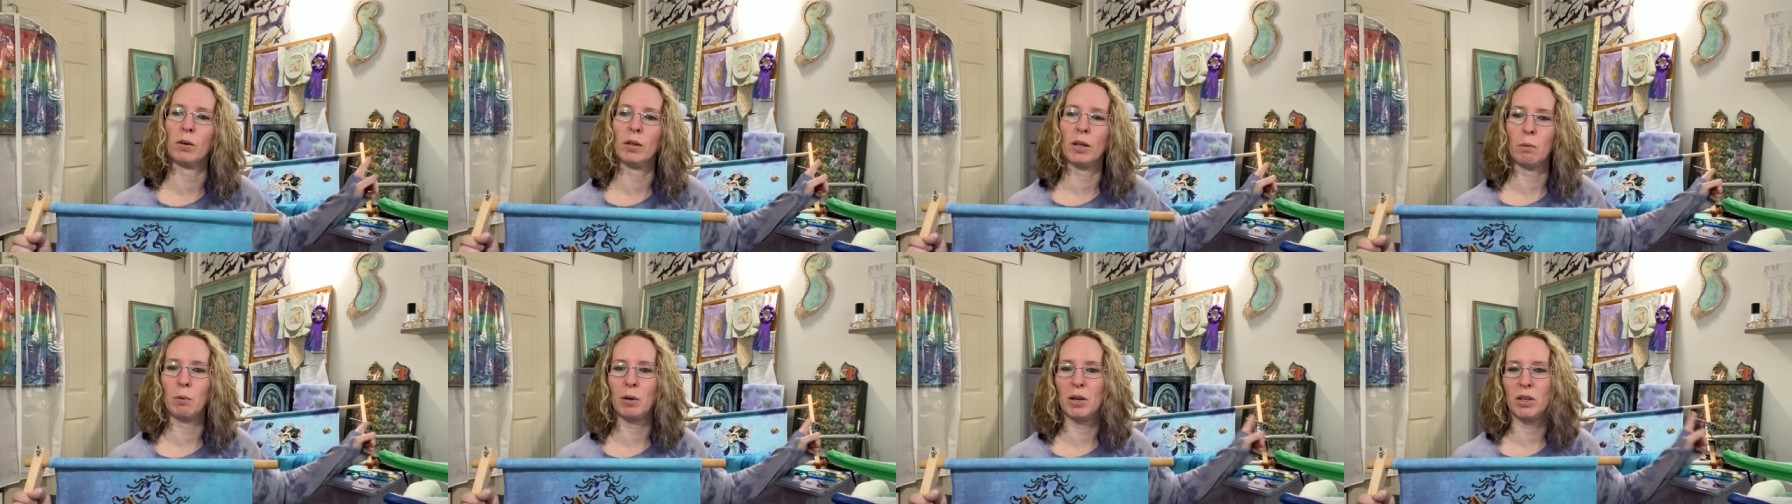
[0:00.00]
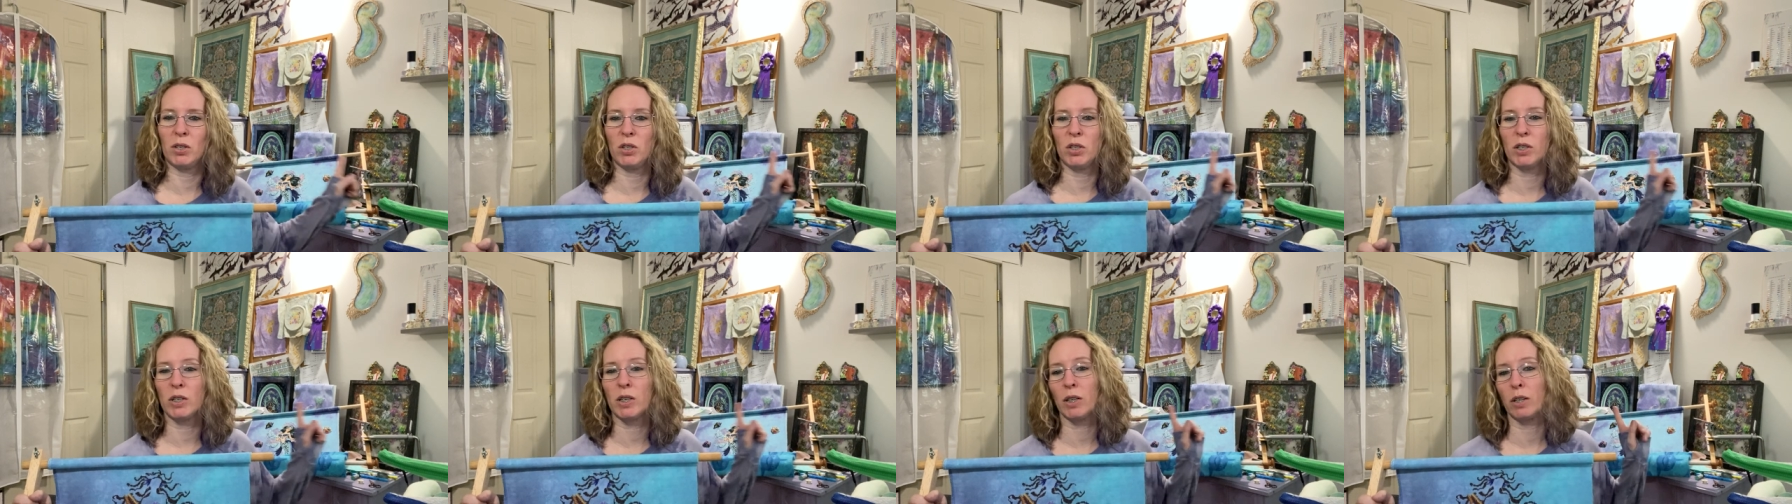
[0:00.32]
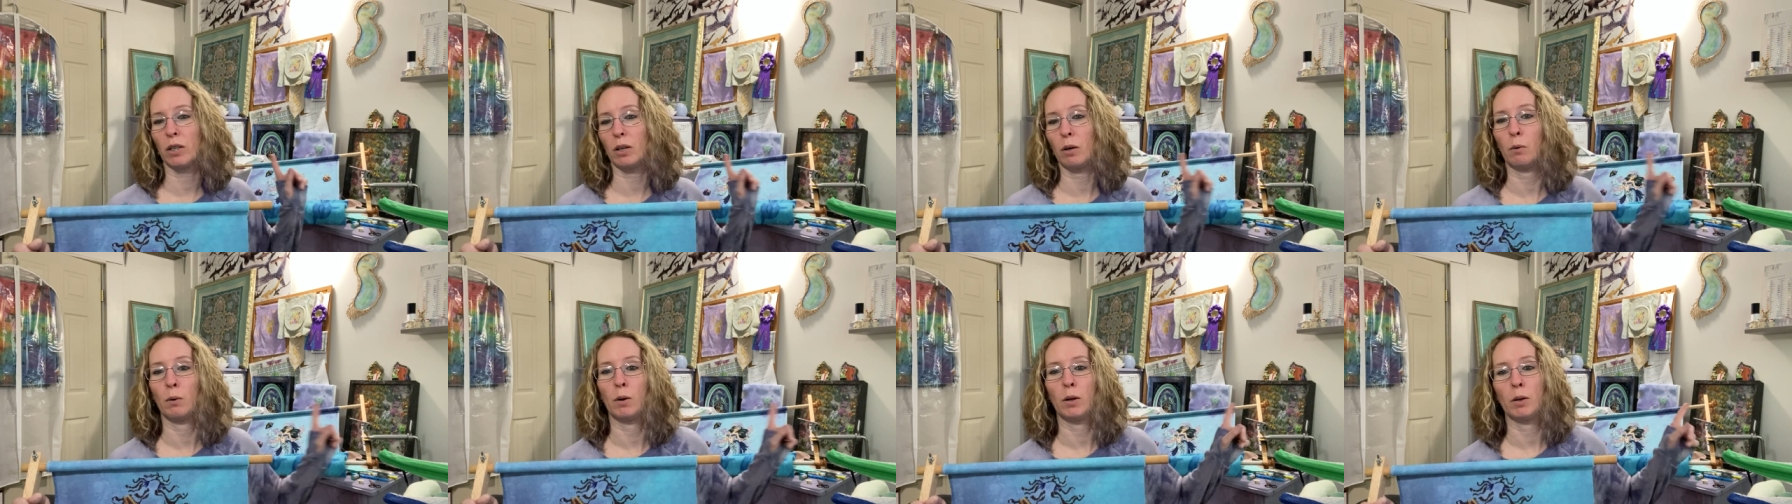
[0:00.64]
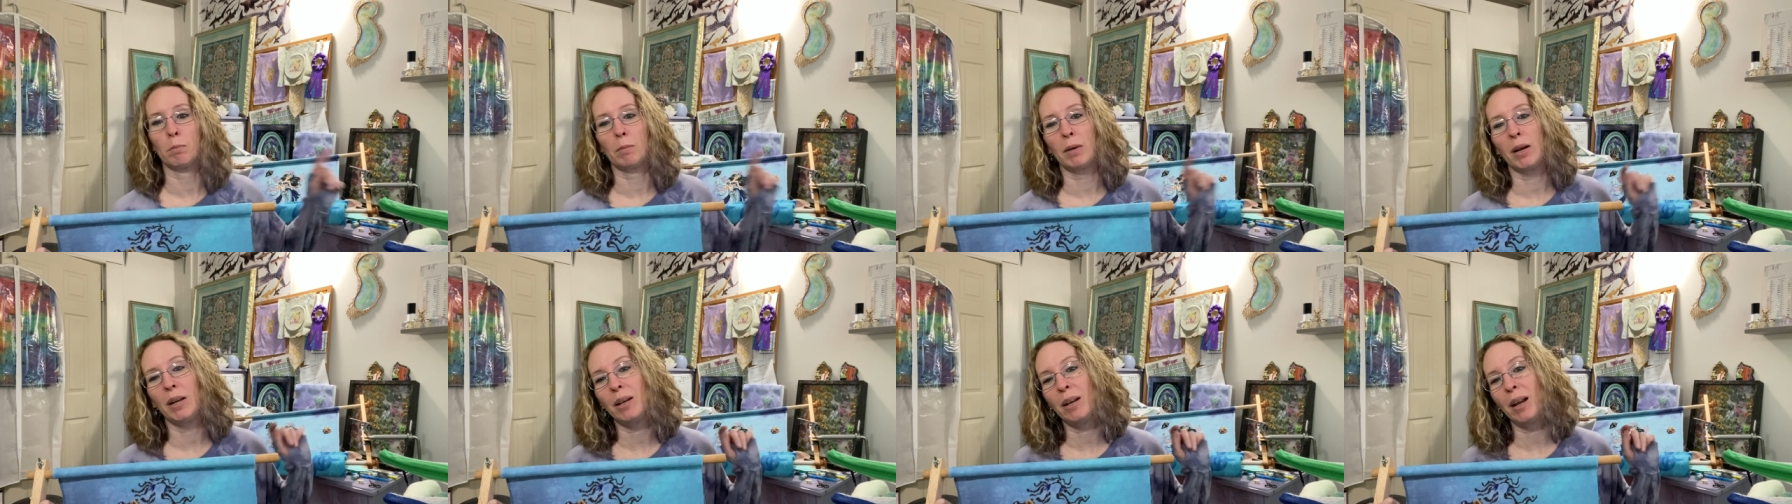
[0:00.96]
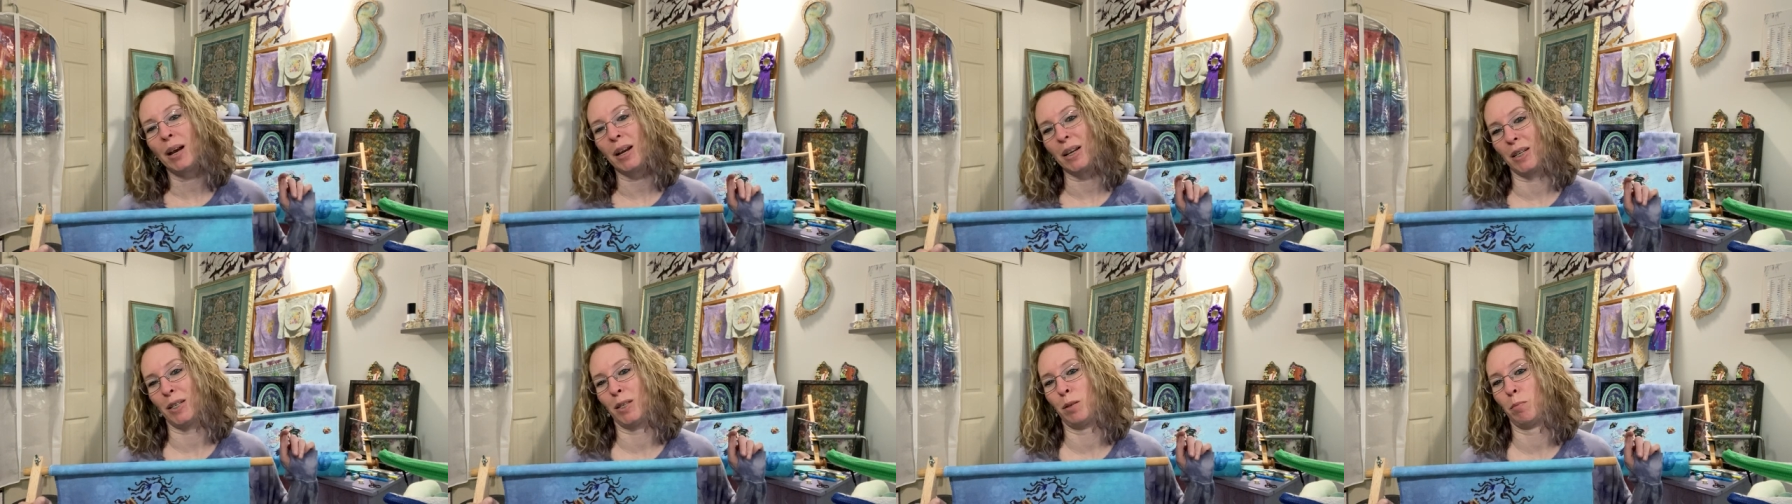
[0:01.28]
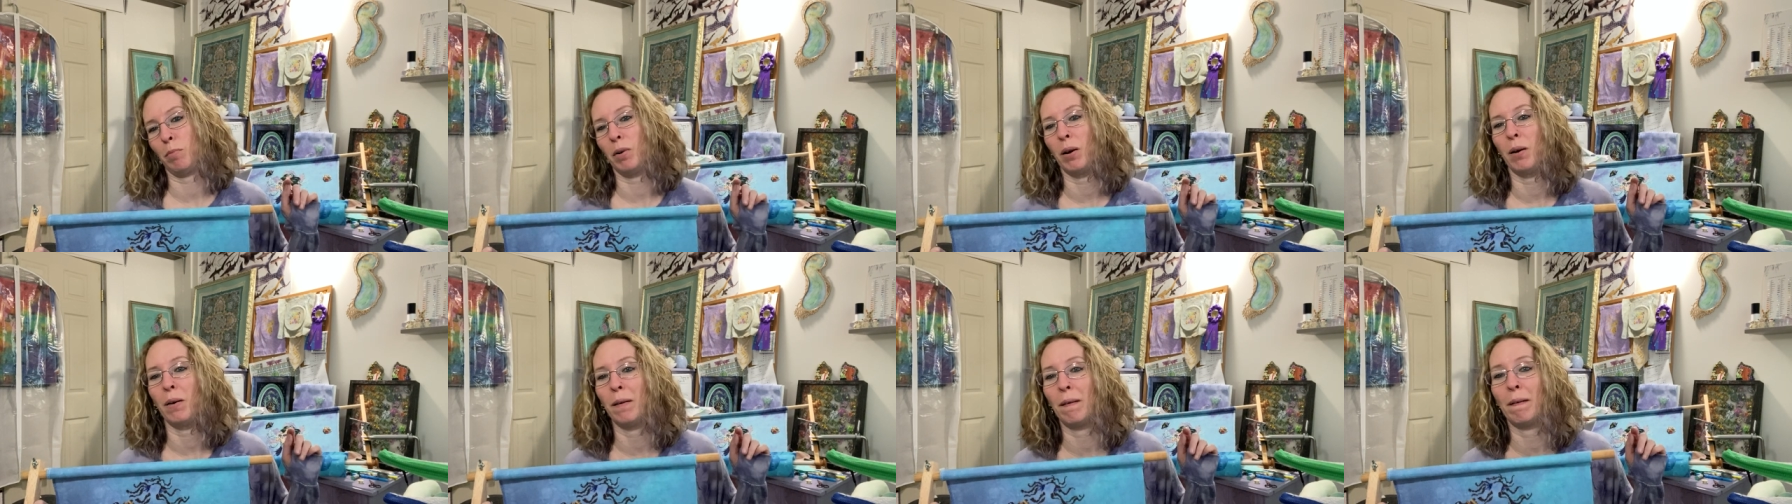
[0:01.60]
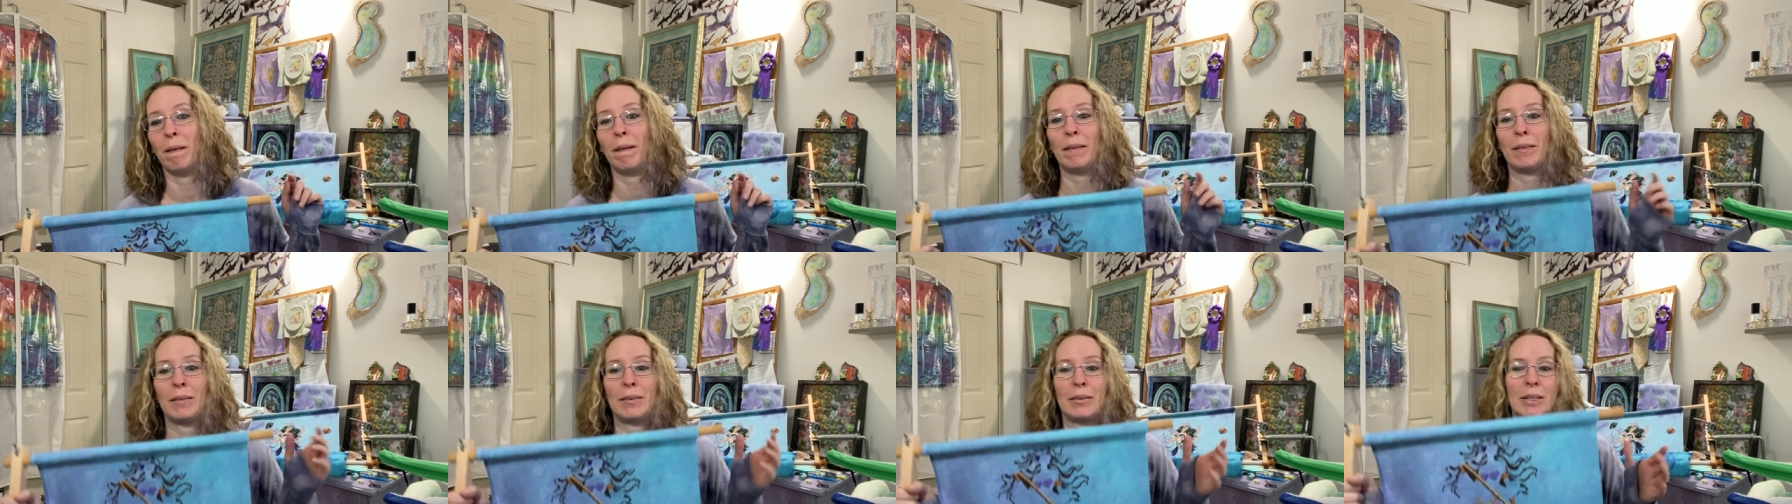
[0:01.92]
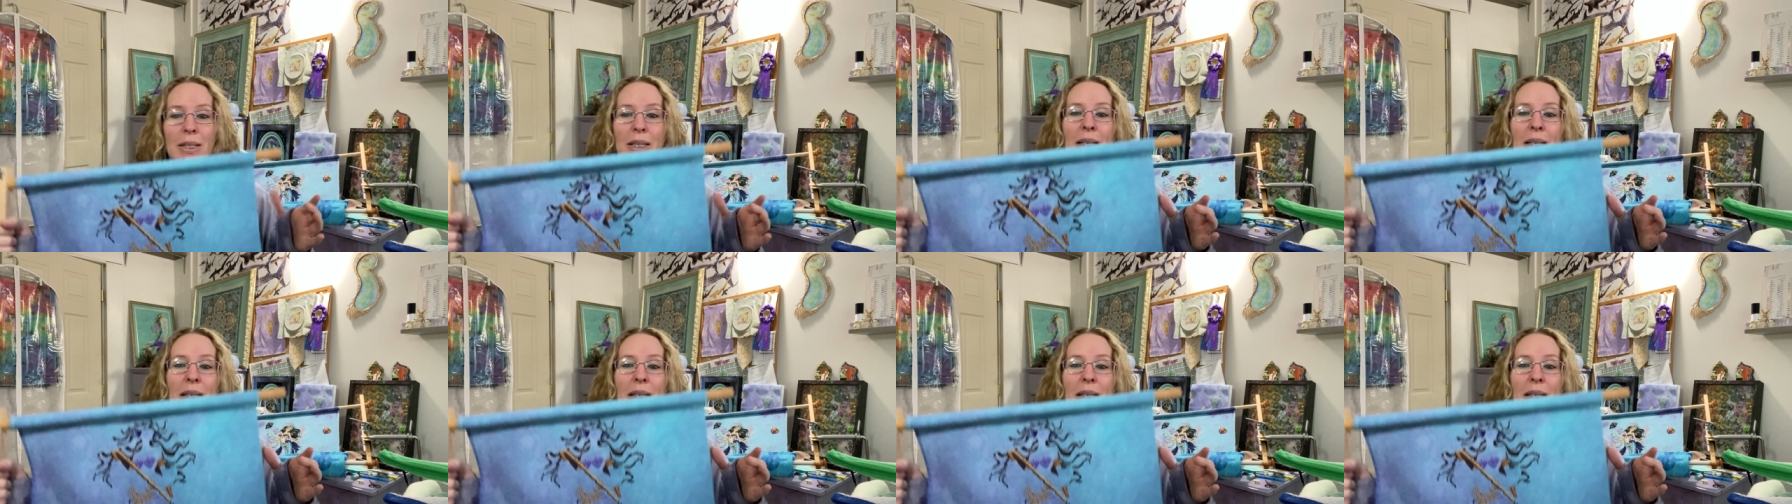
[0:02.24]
That way she can go on my nice bars.